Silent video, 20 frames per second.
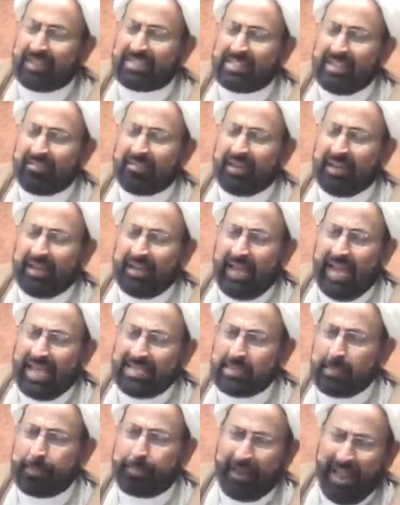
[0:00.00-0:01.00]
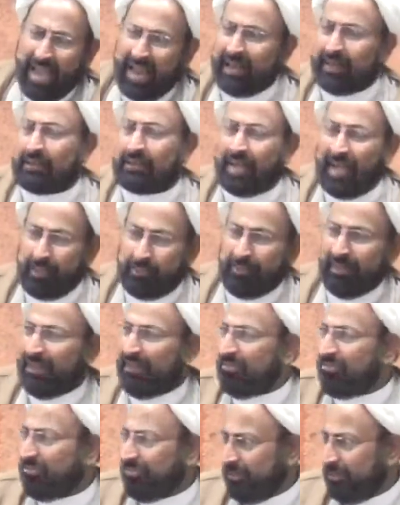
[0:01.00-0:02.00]
was given as a plant, I
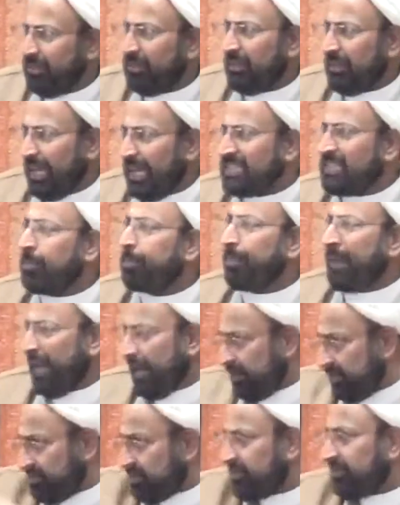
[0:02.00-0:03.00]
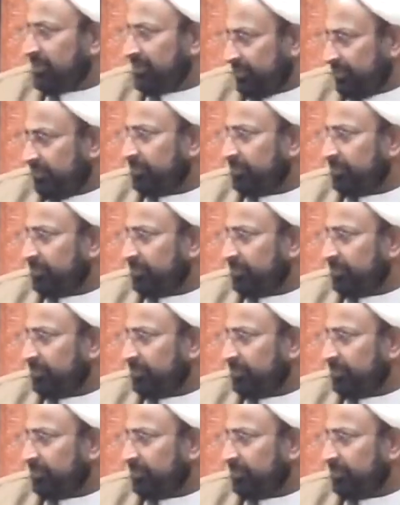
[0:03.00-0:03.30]
believe. As a plant.